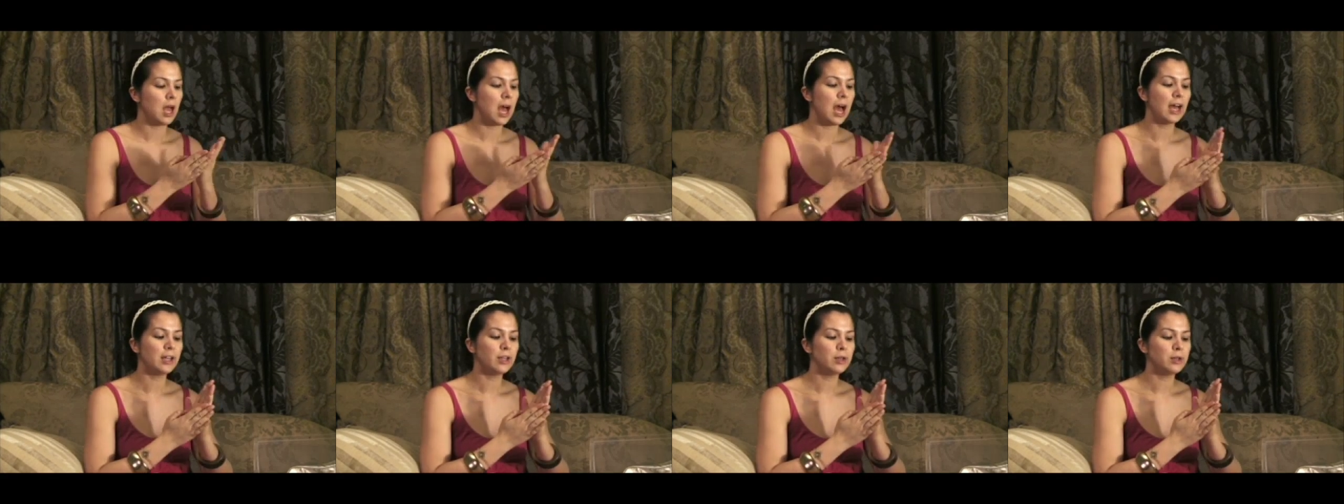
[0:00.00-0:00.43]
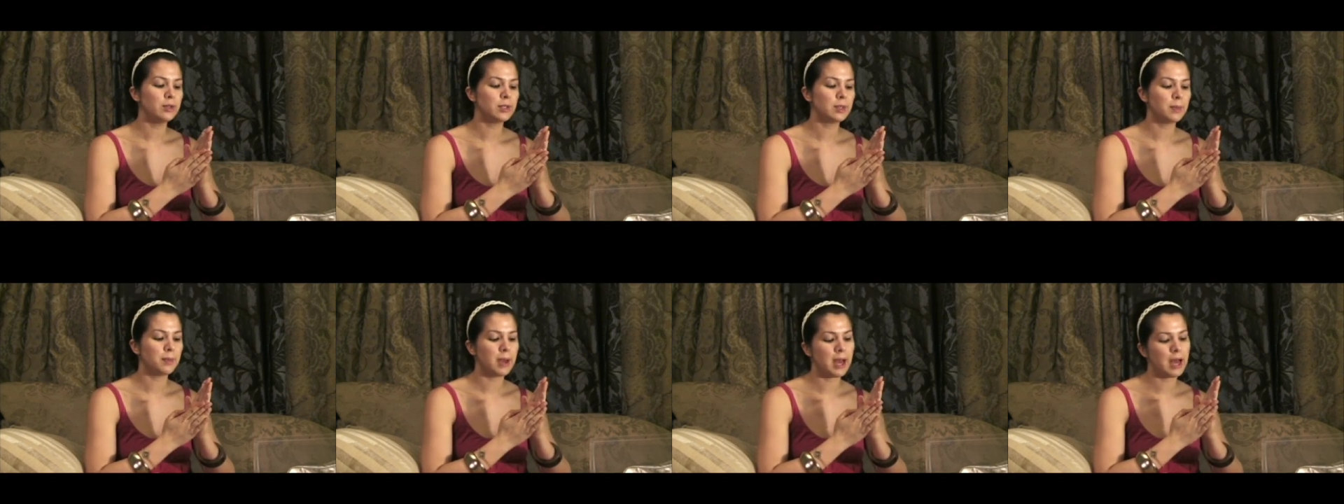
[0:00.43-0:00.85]
I use
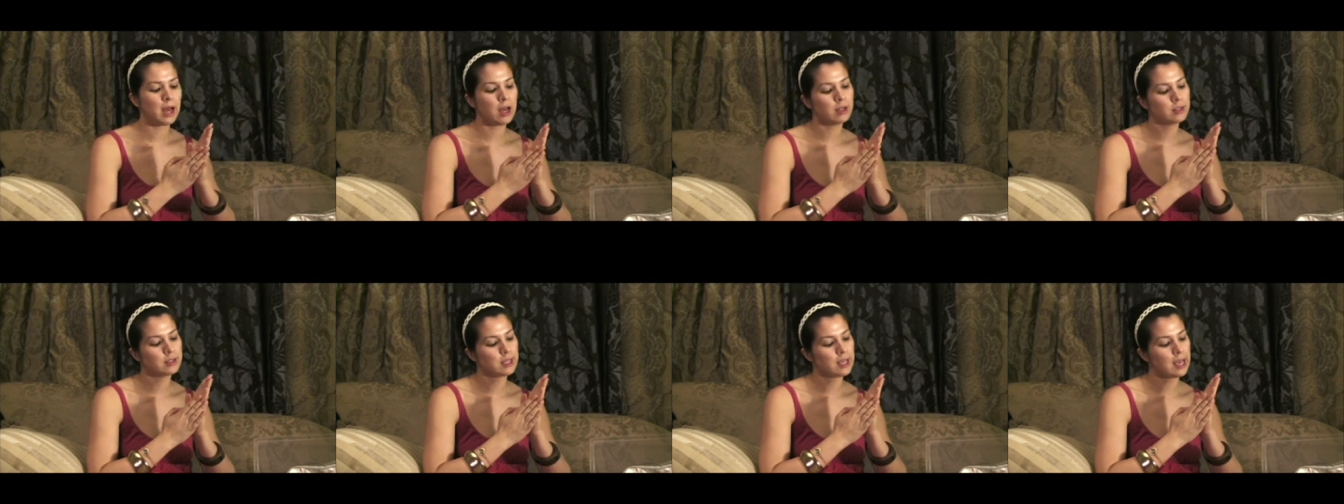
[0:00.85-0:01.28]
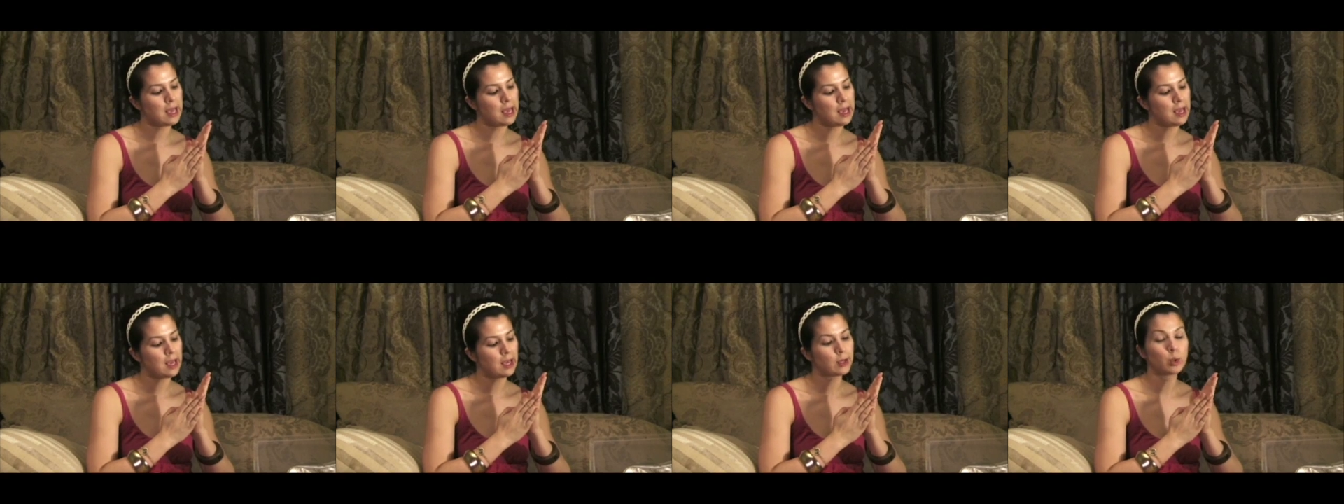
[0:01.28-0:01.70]
about
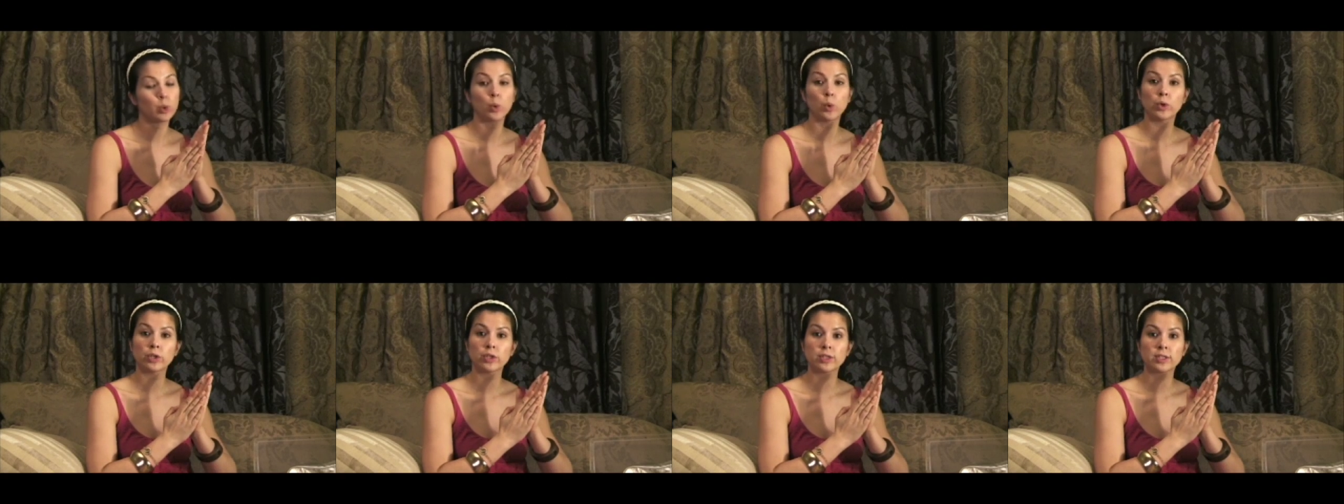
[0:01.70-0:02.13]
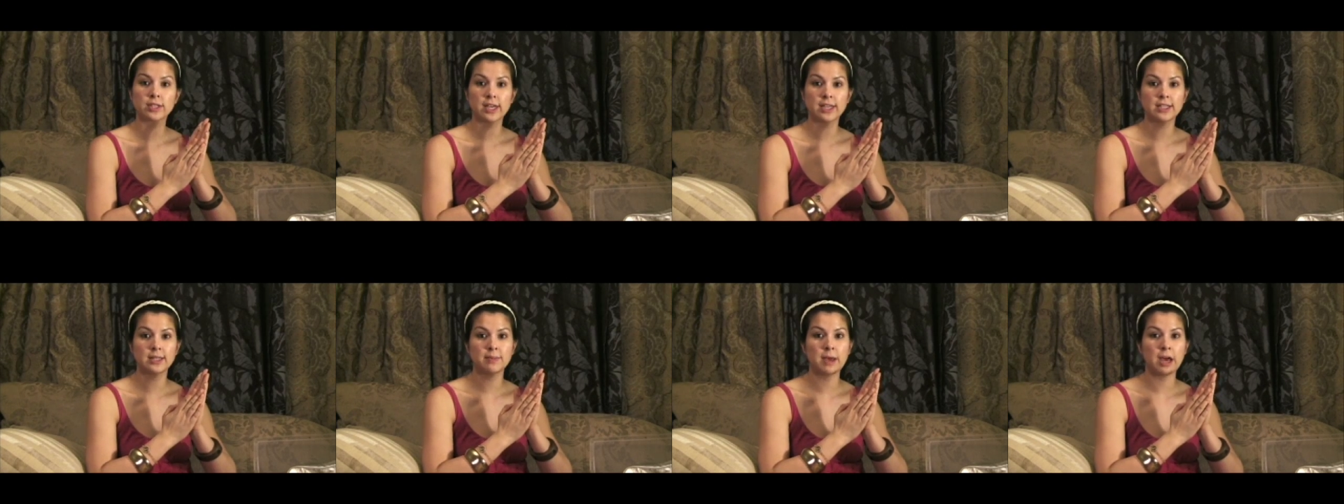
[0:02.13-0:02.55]
a quarter
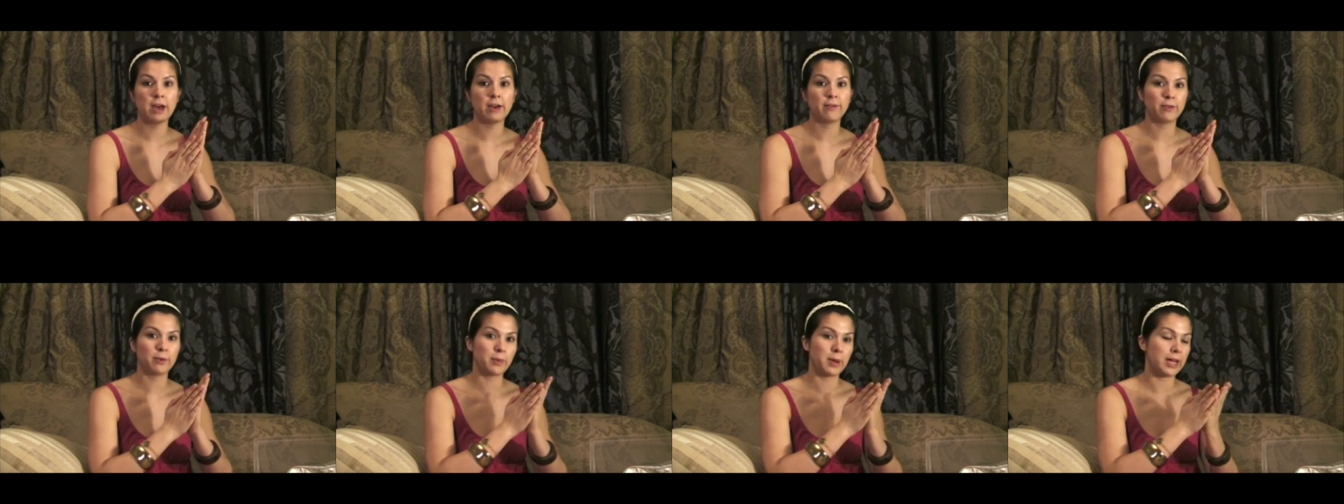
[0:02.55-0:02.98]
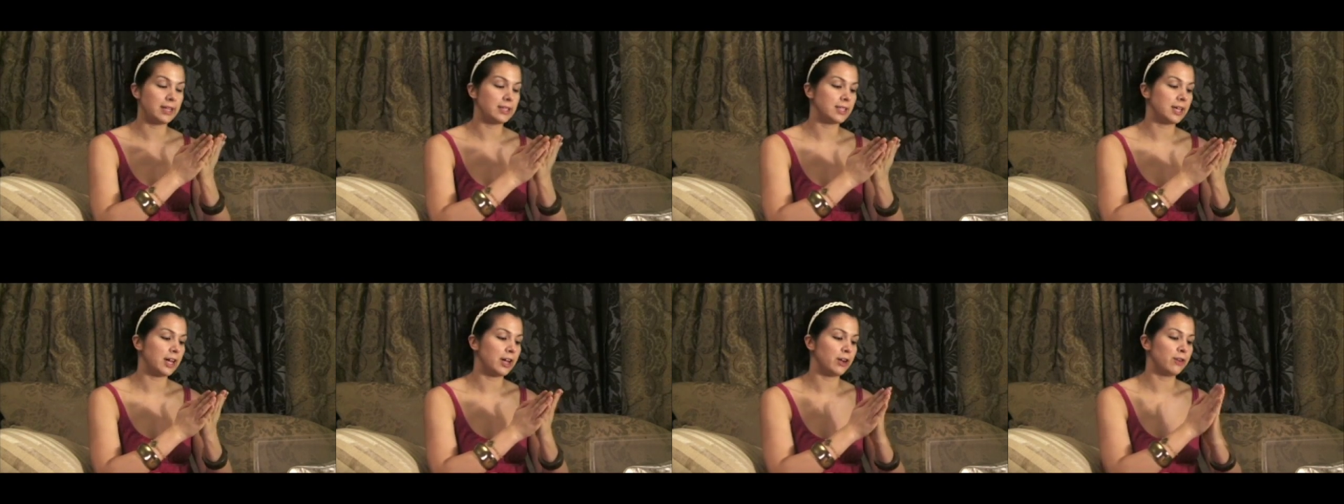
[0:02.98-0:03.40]
size amount for my
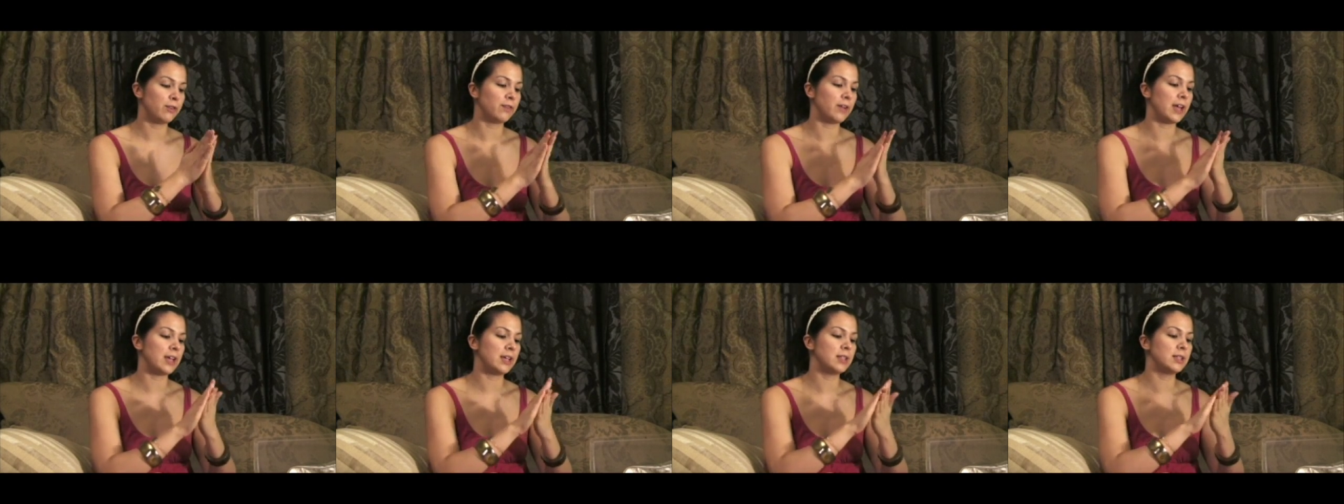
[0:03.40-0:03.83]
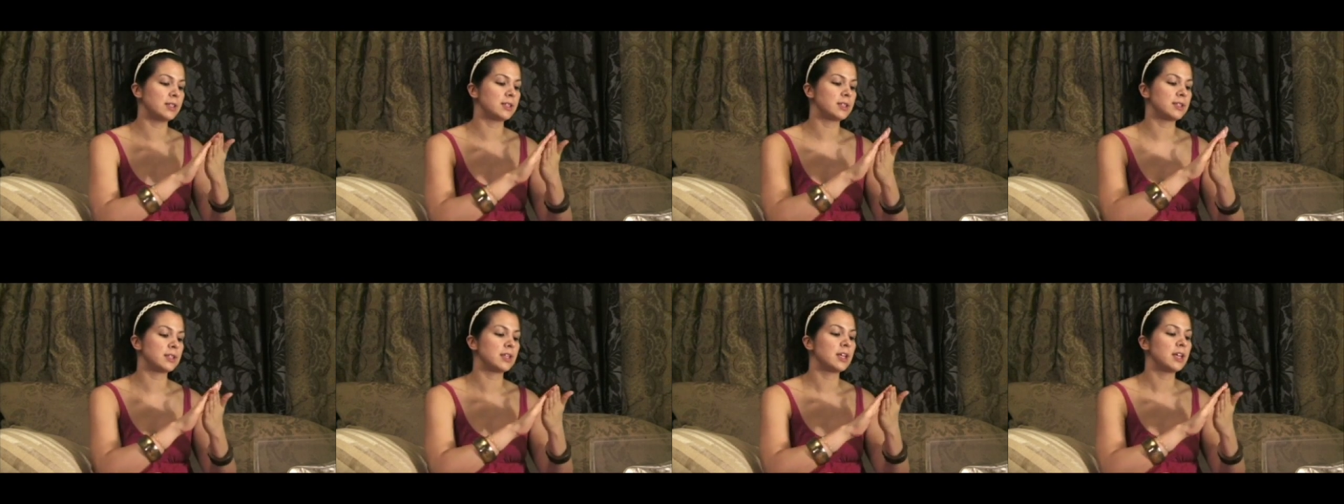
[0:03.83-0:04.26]
entire
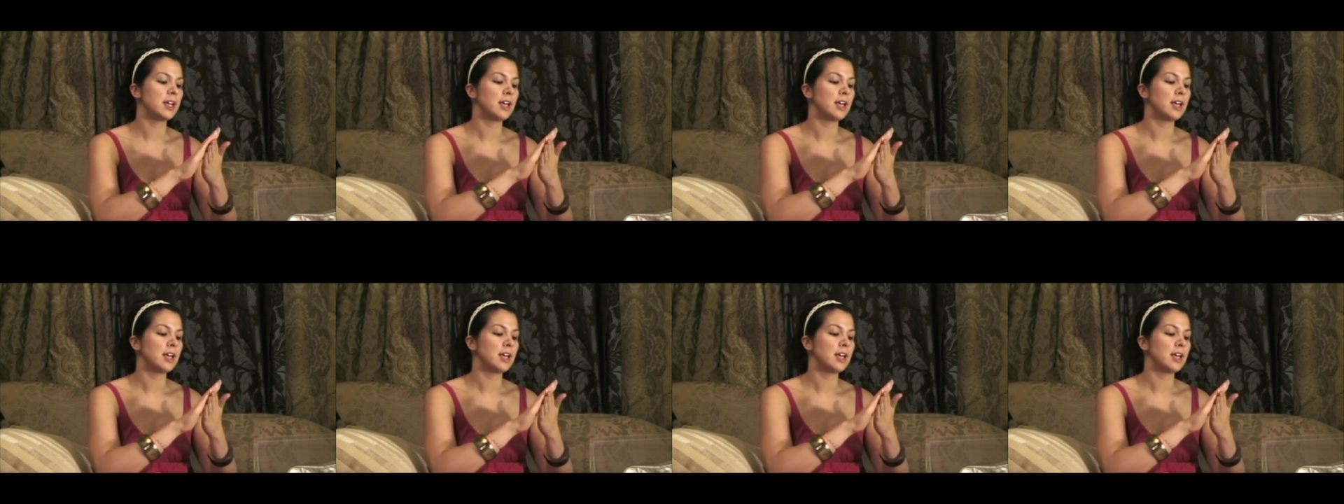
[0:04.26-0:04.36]
face,